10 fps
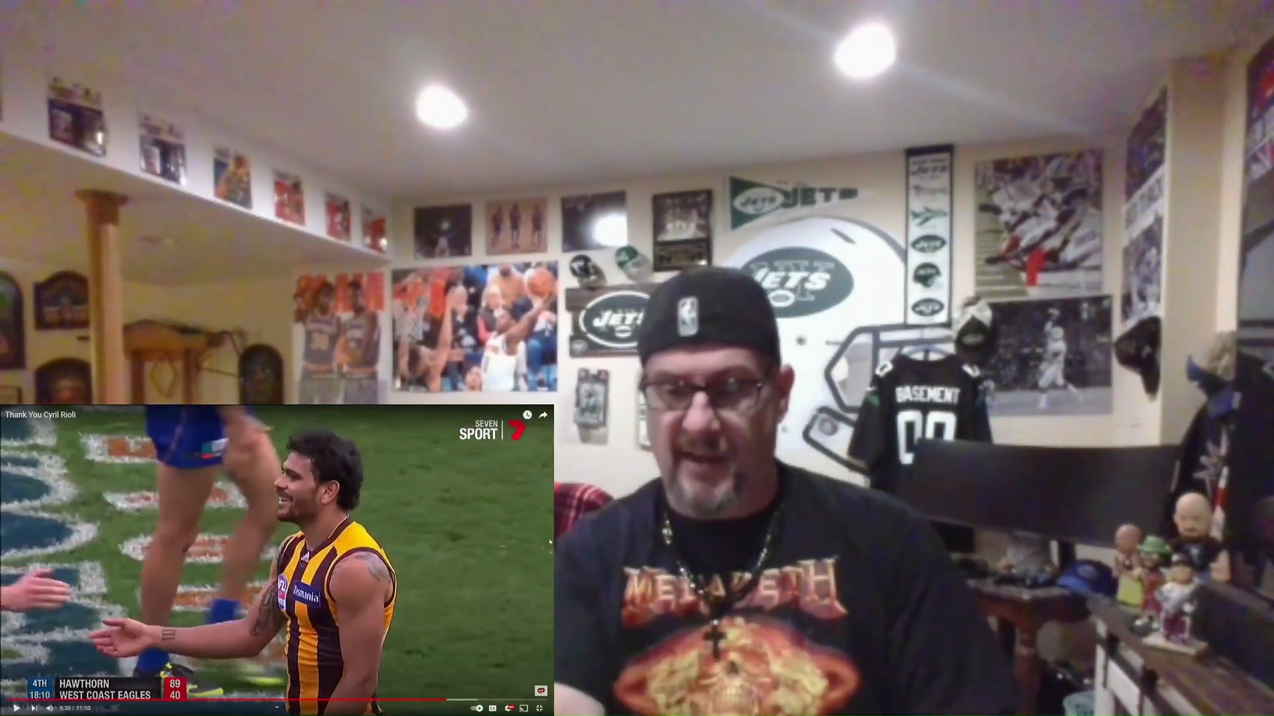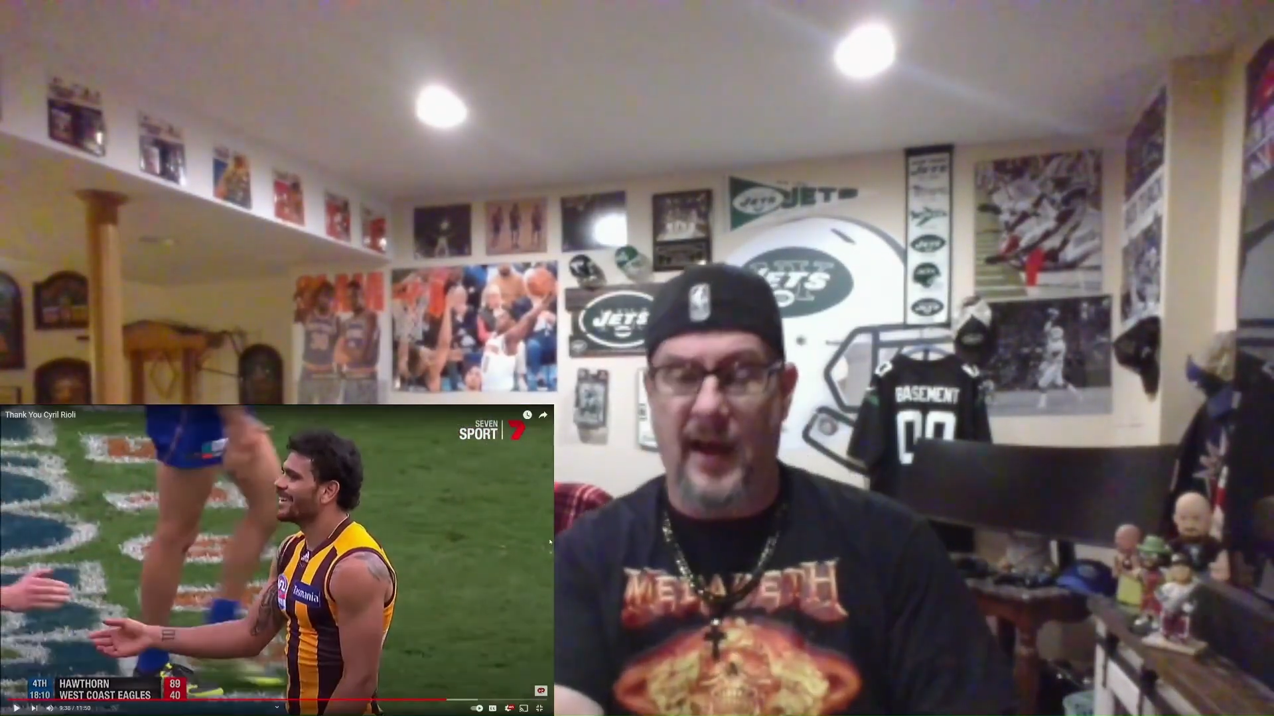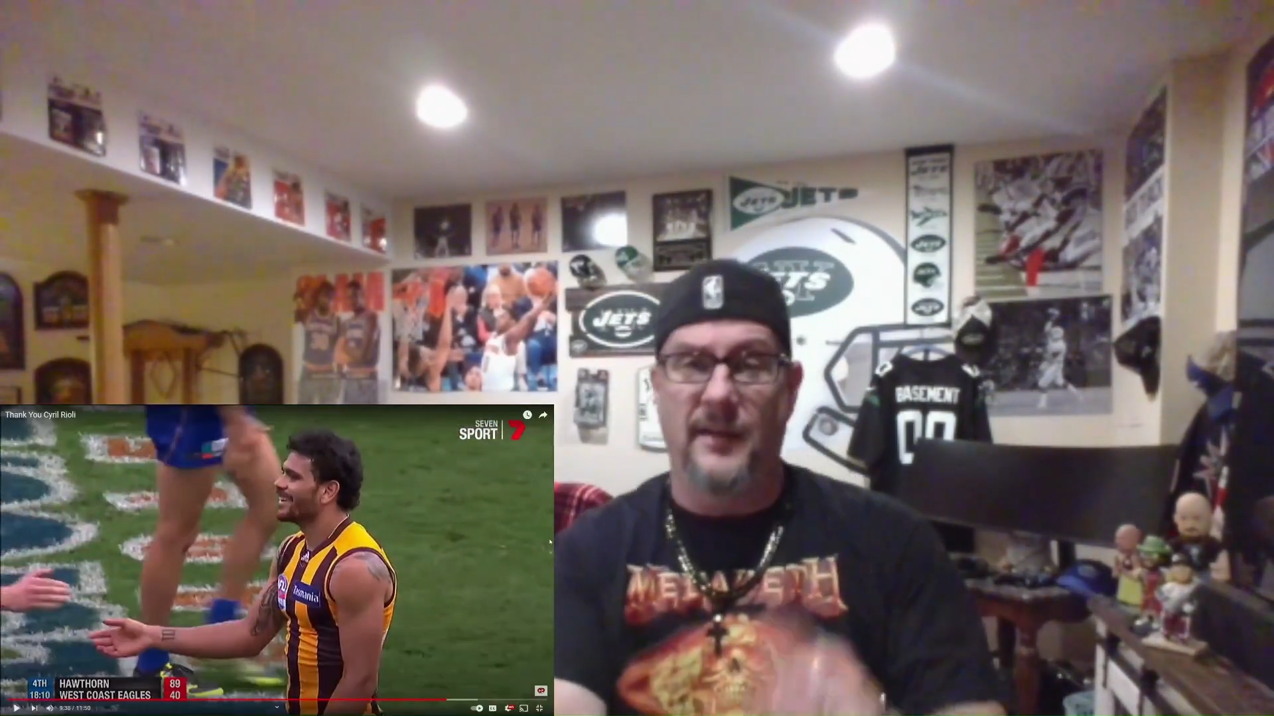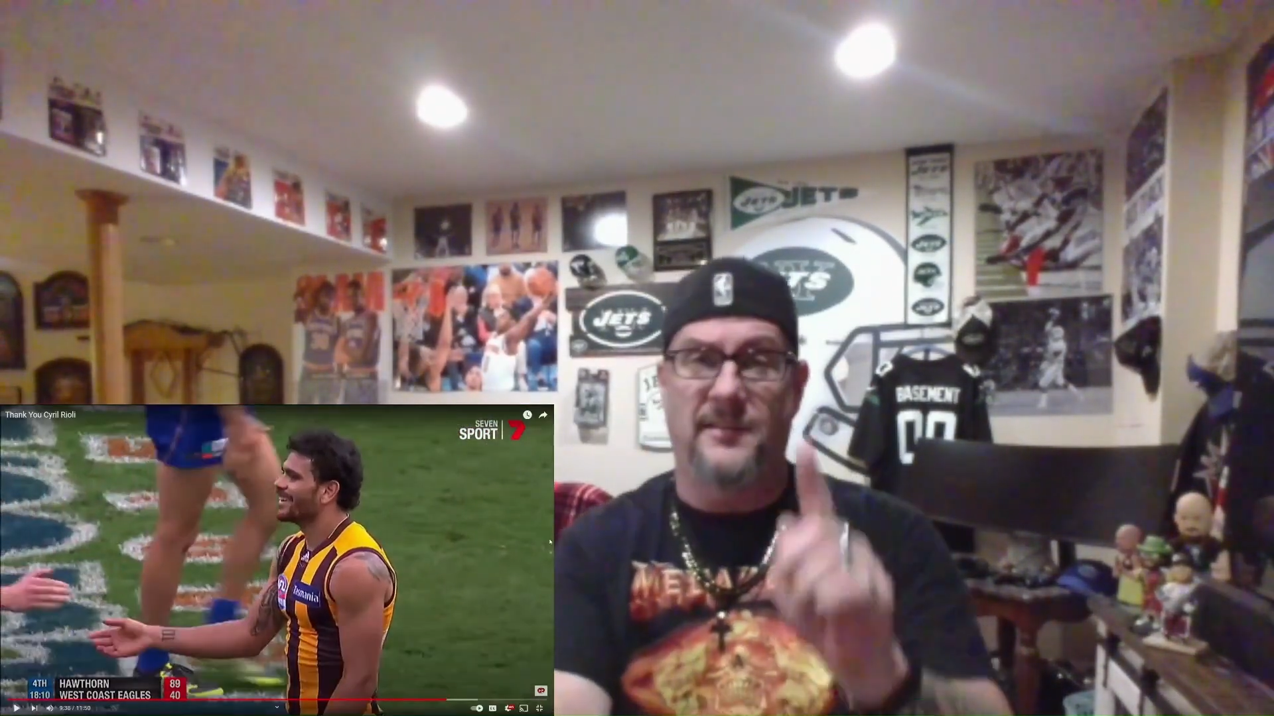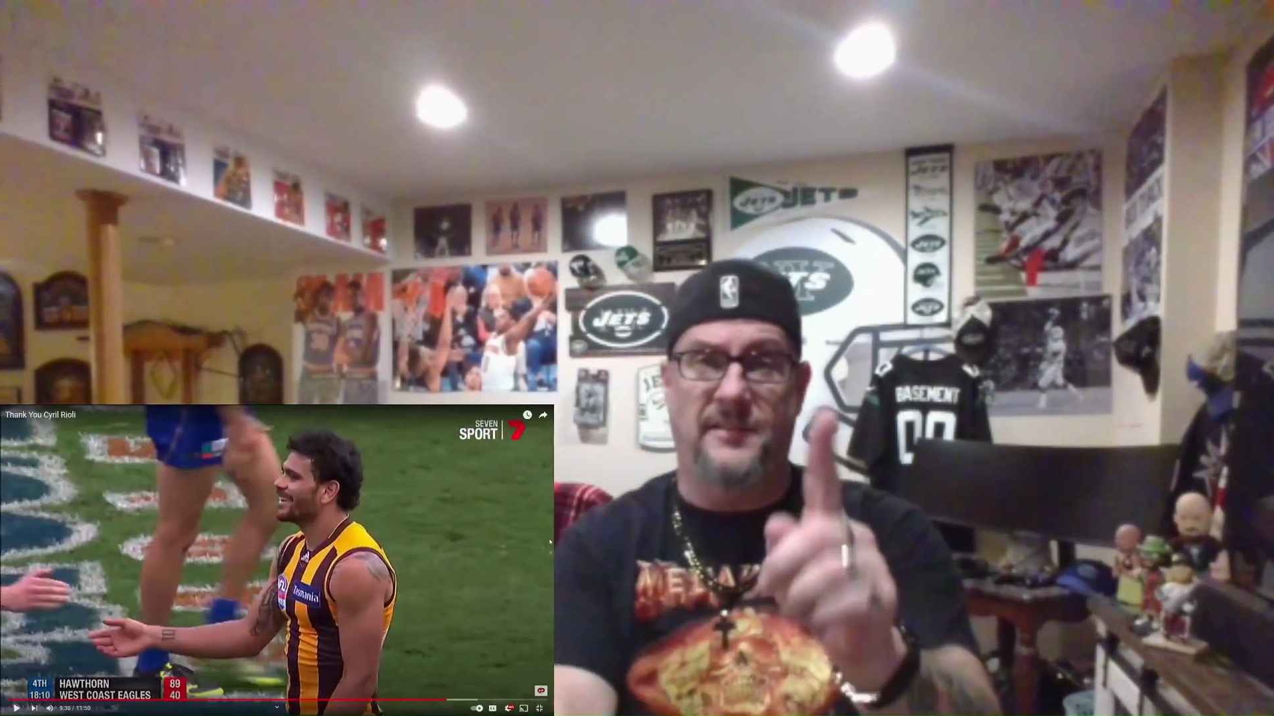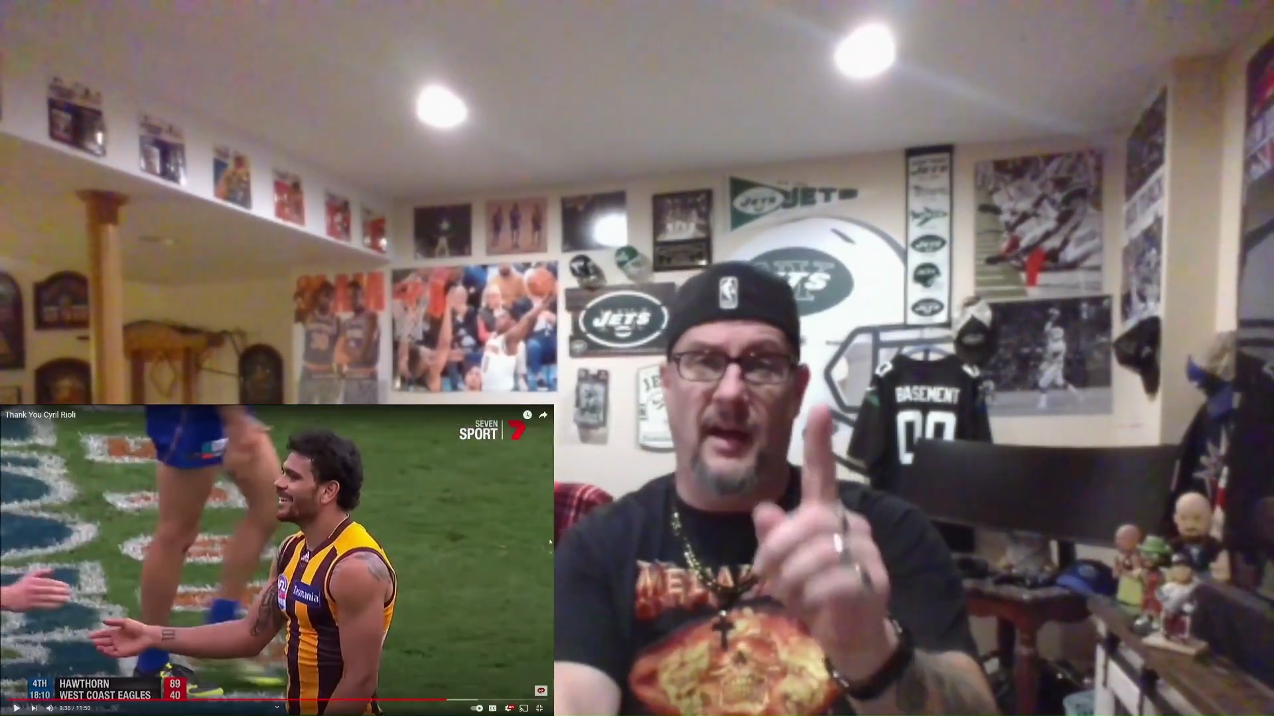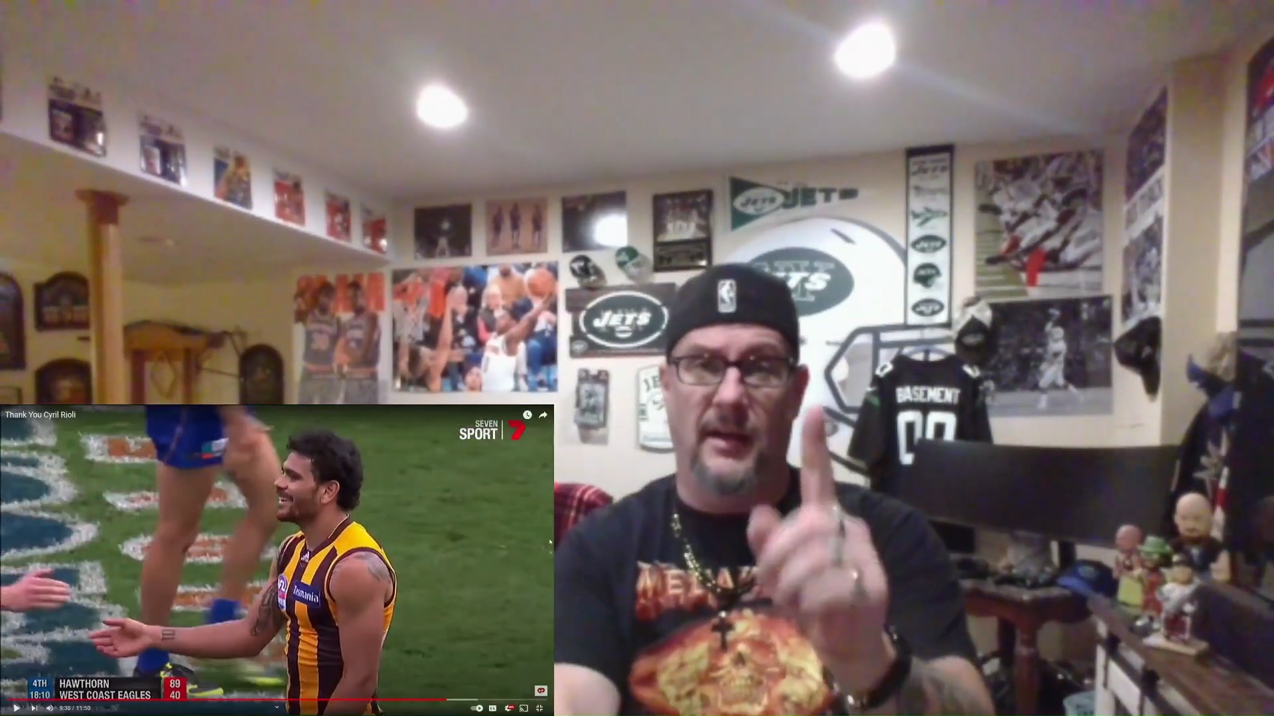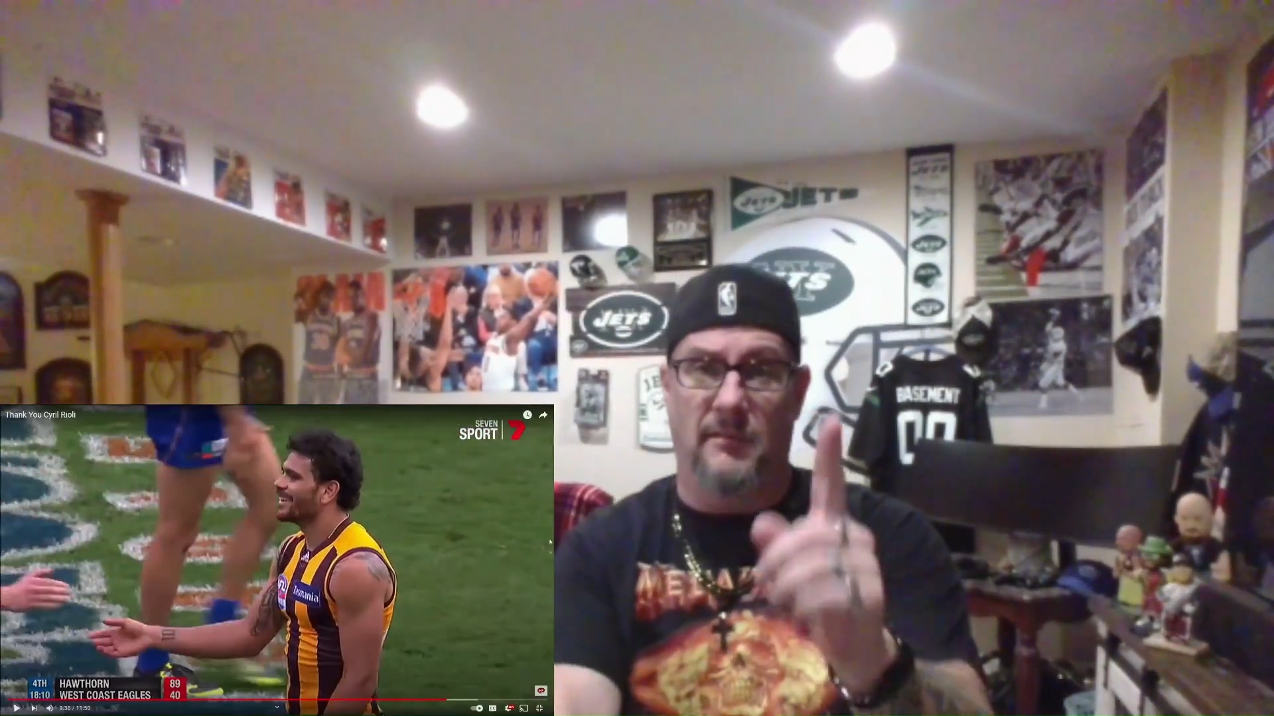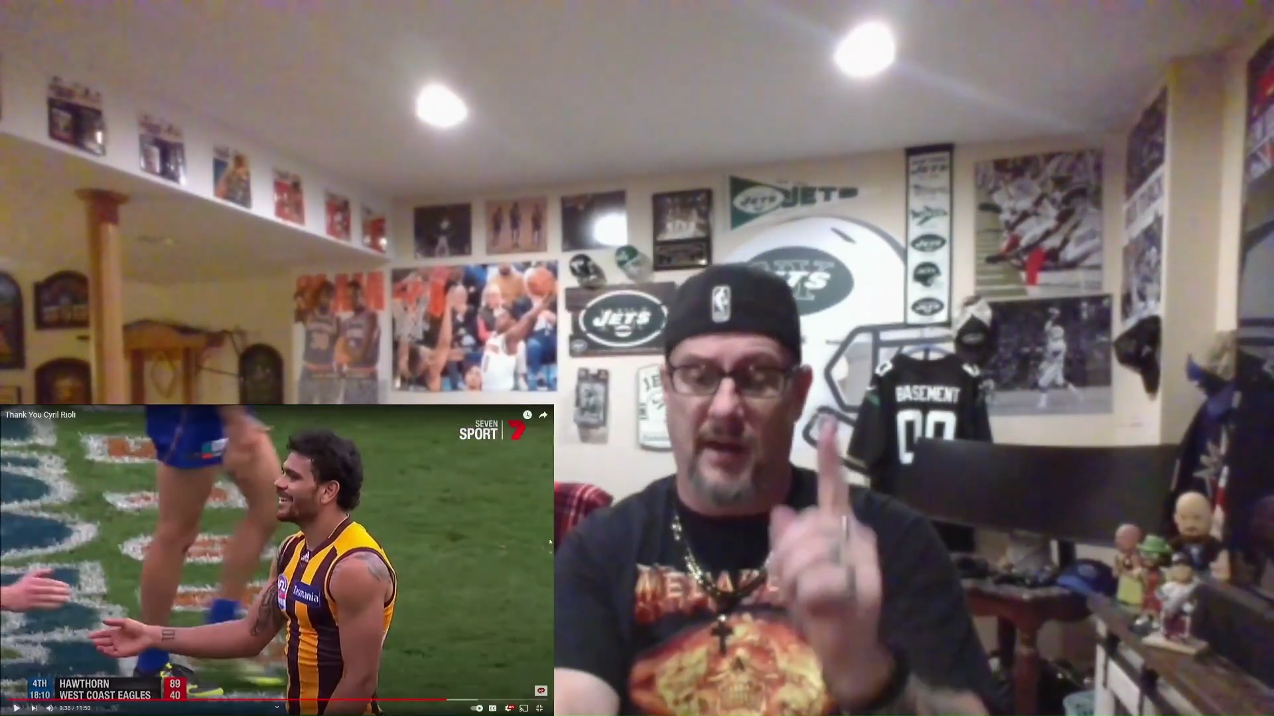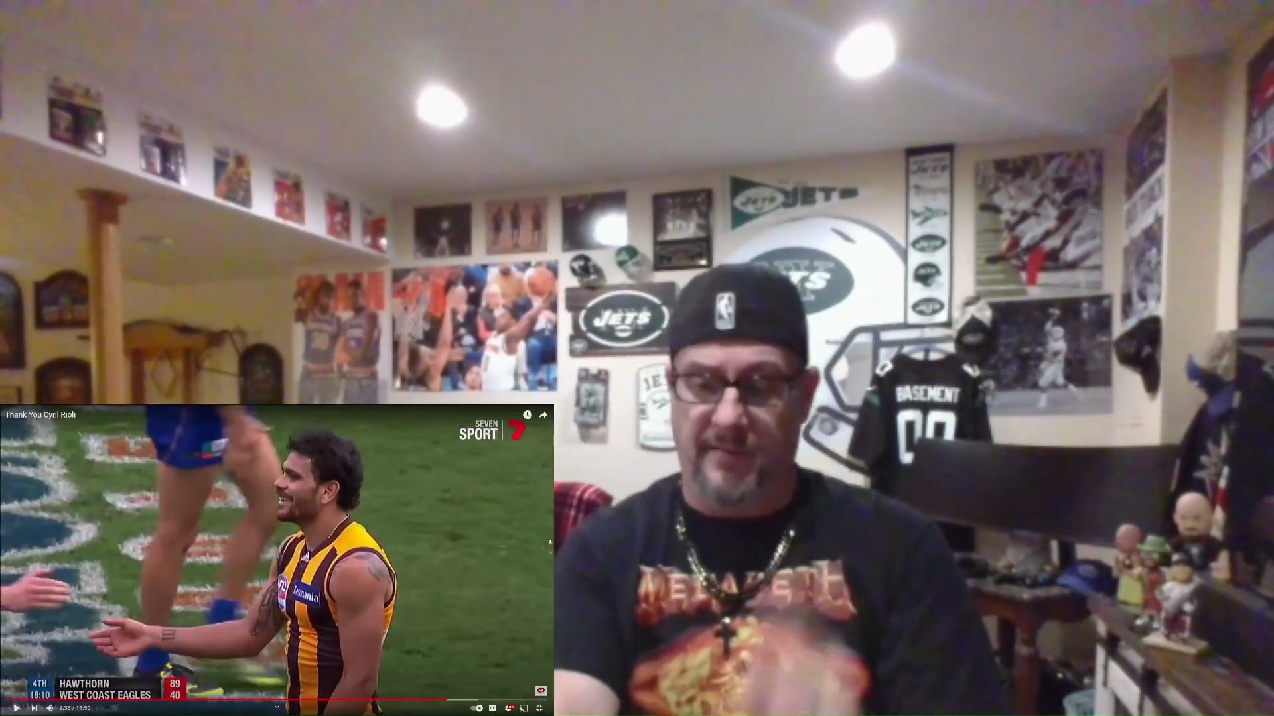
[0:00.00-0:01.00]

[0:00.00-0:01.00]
I'm going to